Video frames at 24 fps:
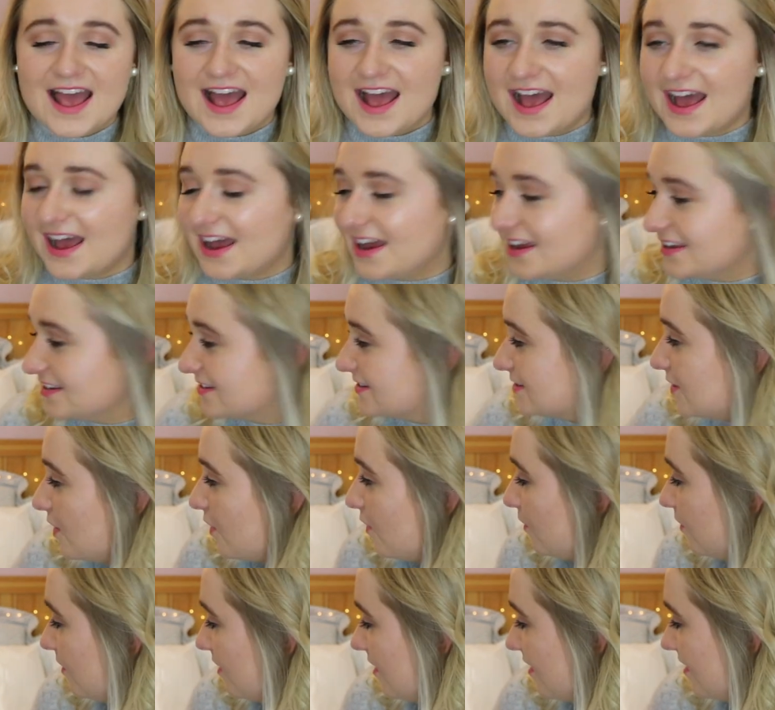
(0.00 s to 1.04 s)
Uh,
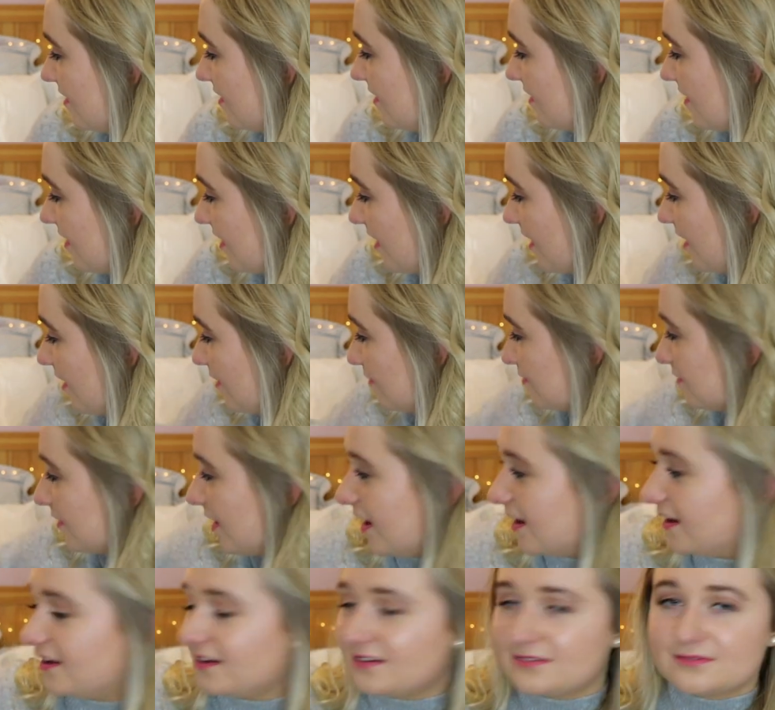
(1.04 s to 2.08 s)
so I'm
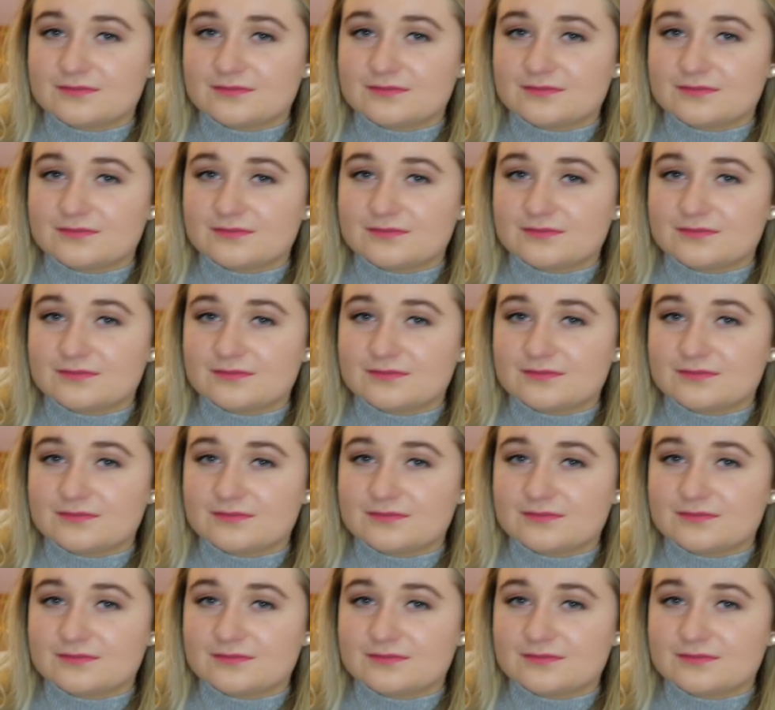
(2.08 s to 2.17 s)
like,